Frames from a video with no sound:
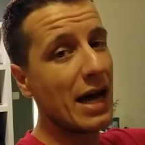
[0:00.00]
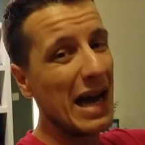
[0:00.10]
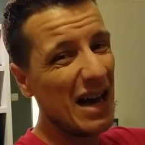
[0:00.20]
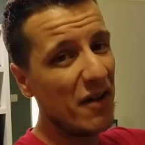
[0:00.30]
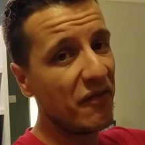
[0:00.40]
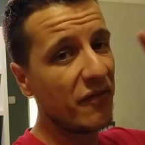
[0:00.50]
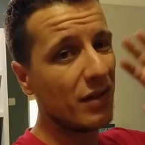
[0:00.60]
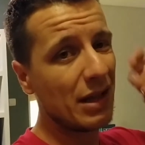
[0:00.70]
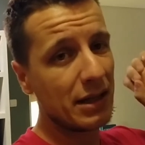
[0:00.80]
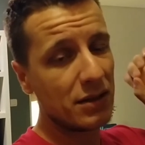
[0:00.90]
half,
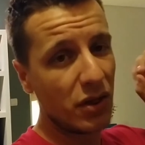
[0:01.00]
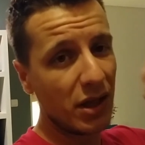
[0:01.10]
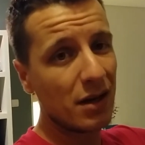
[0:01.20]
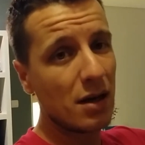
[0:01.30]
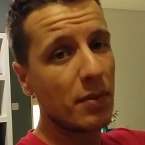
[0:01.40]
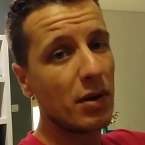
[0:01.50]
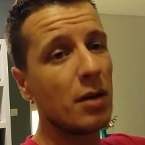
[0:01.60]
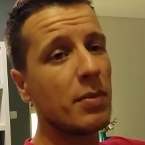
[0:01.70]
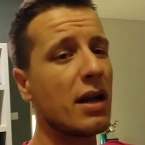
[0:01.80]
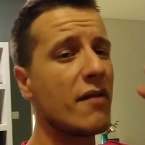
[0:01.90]
like to thicken up a
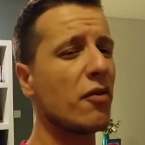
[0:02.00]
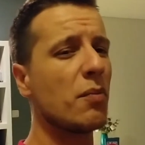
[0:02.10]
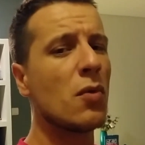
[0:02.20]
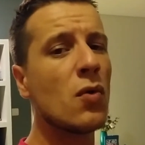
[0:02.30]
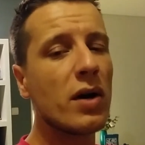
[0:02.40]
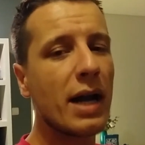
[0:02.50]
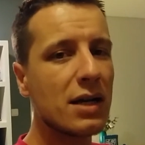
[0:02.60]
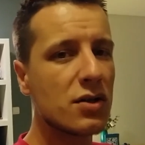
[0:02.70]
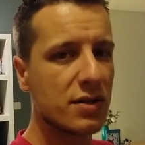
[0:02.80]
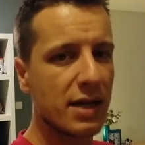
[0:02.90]
little bit and for more
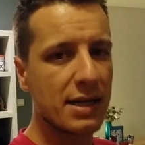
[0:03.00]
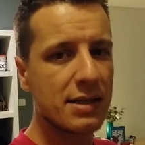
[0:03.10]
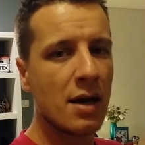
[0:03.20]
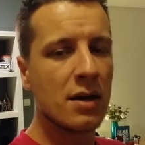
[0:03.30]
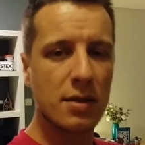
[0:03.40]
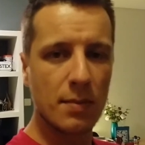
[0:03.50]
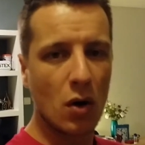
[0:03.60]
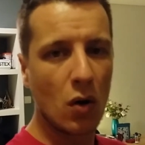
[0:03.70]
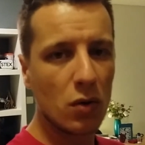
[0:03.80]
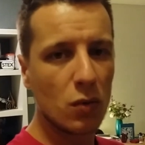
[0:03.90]
extra taste, some
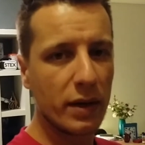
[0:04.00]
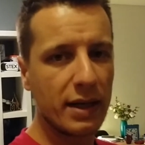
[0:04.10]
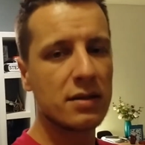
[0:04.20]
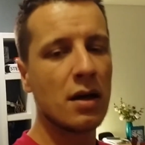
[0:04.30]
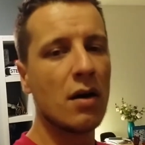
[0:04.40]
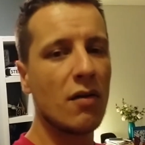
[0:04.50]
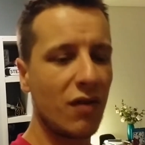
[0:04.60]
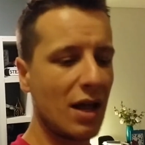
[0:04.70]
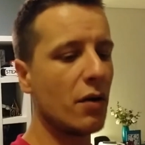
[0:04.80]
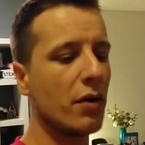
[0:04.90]
whole wheat
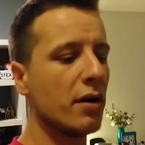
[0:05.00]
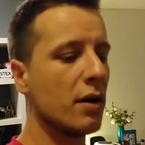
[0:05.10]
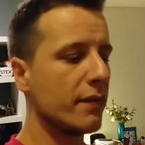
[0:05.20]
flour.